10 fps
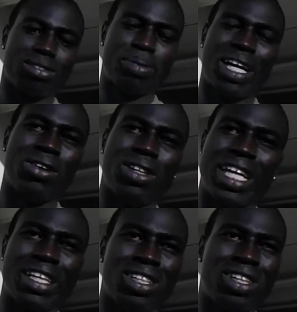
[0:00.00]
But I was
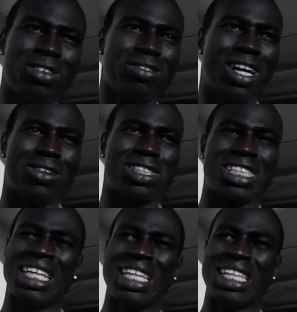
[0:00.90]
like, you know, I was
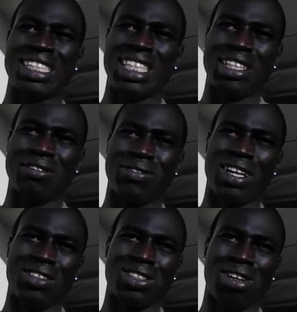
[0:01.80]
stealing and stuff when
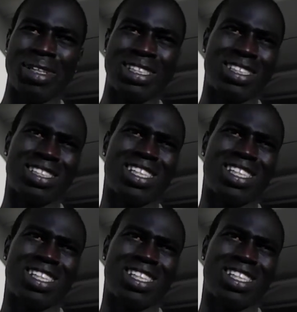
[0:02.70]
I was homeless.